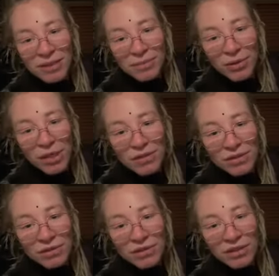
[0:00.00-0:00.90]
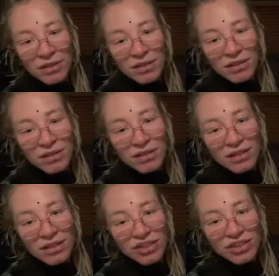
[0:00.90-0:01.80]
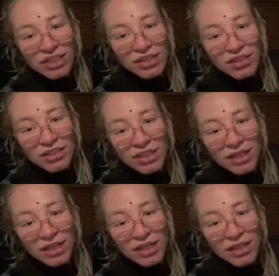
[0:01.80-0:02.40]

the boys from the church.